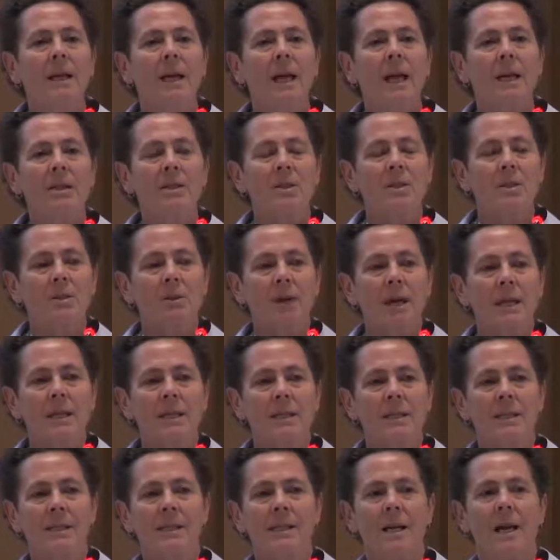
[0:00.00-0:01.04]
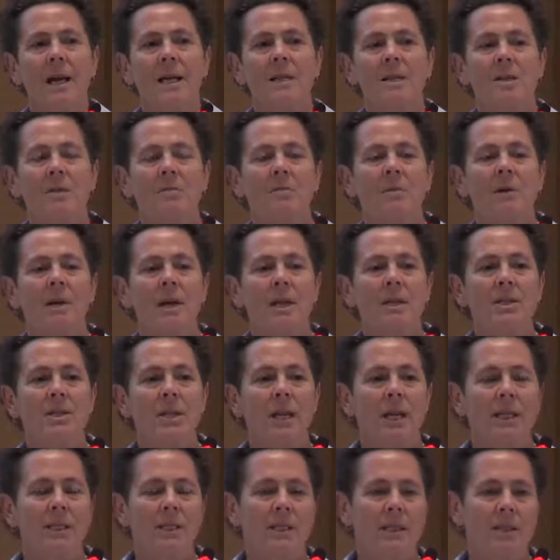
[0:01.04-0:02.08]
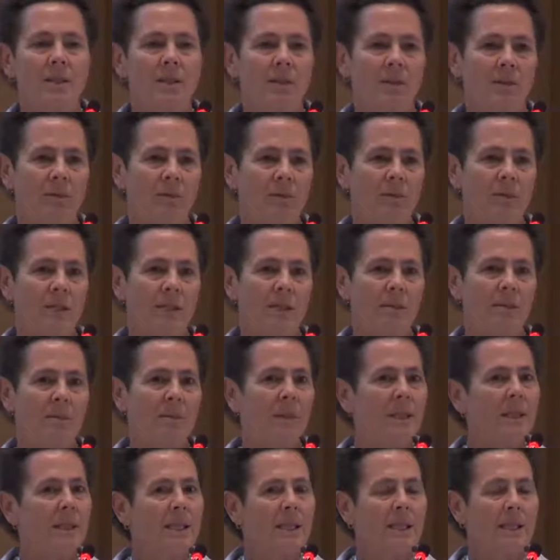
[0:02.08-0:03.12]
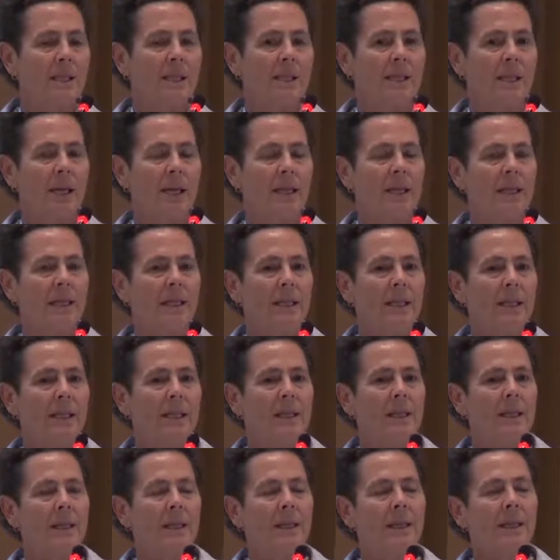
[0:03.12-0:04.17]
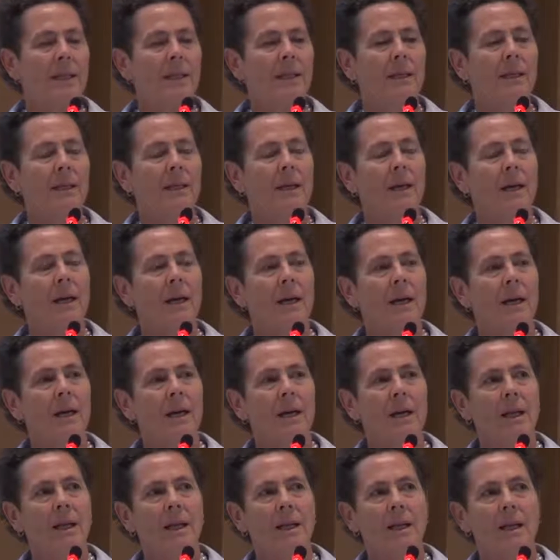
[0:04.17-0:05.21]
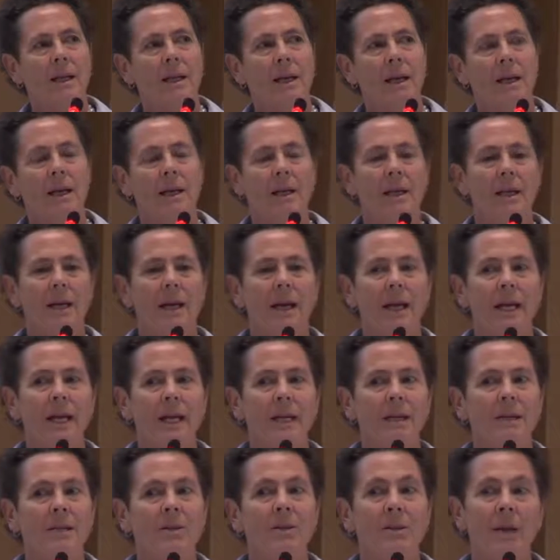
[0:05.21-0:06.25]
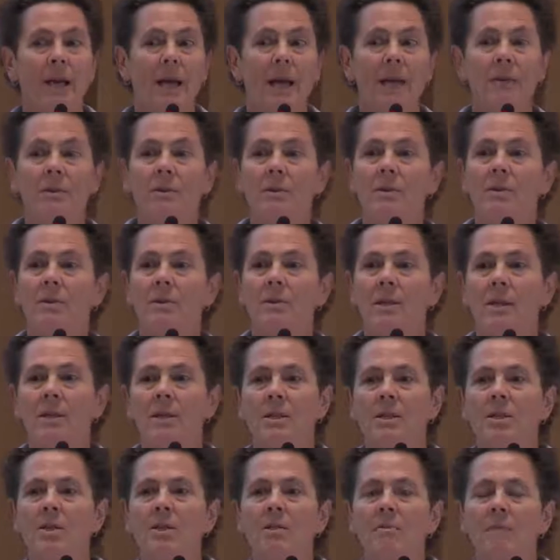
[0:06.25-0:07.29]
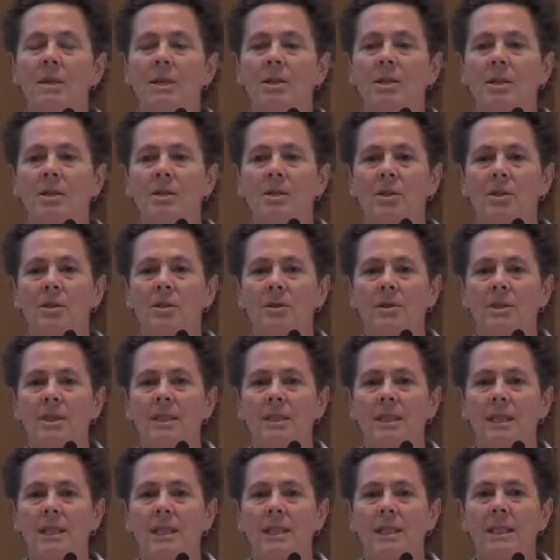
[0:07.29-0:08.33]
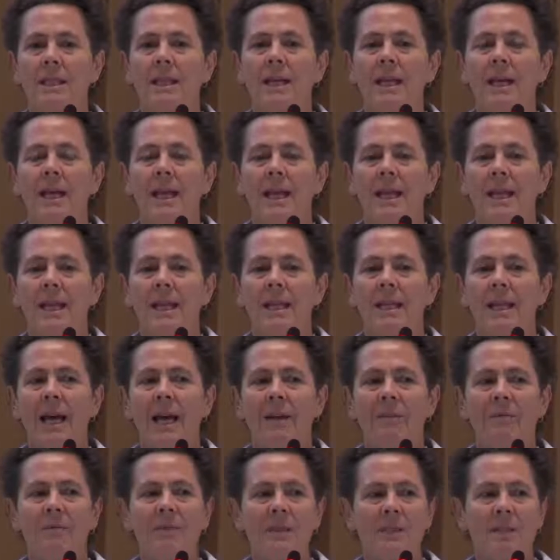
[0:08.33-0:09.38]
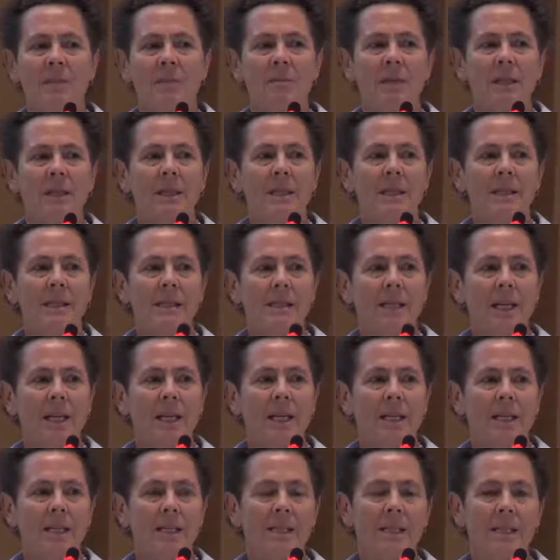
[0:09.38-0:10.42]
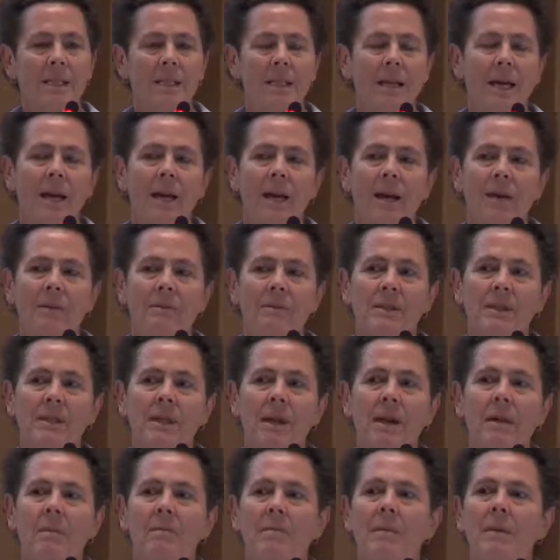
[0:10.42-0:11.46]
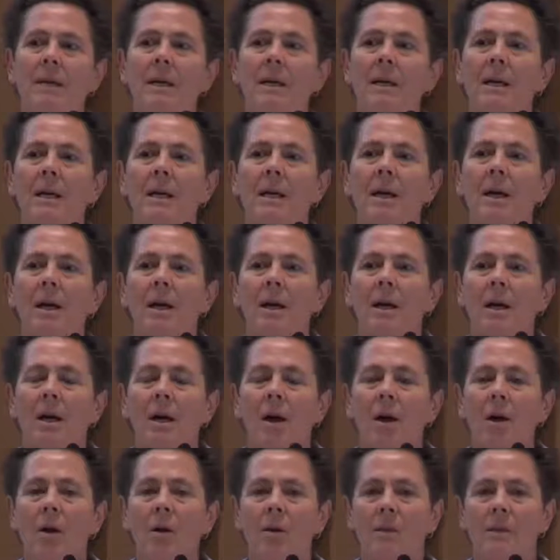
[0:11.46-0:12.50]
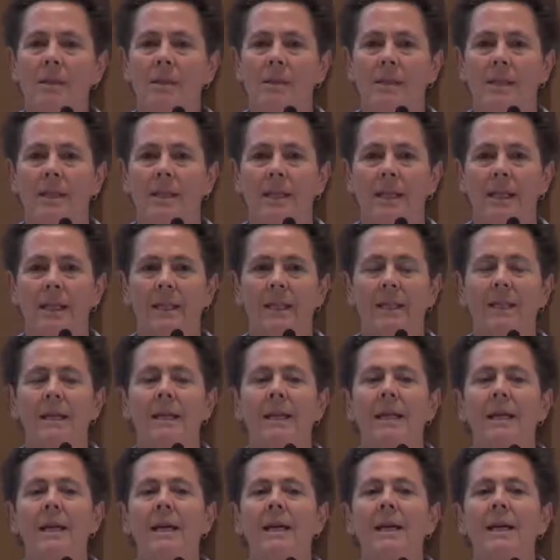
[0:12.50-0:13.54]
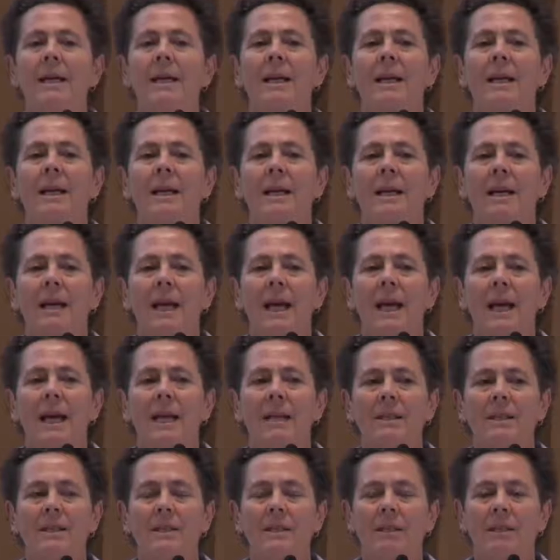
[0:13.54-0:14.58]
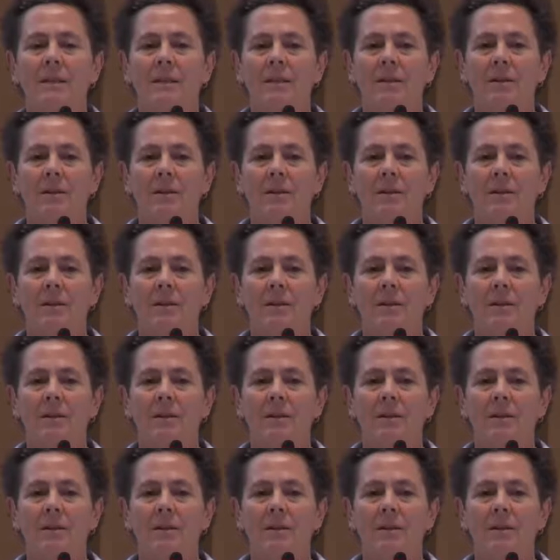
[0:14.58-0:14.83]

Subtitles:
and you try to design your project in your feasibility study, and there is too much uncertainty, that feasibility study is going to have some holes in it. And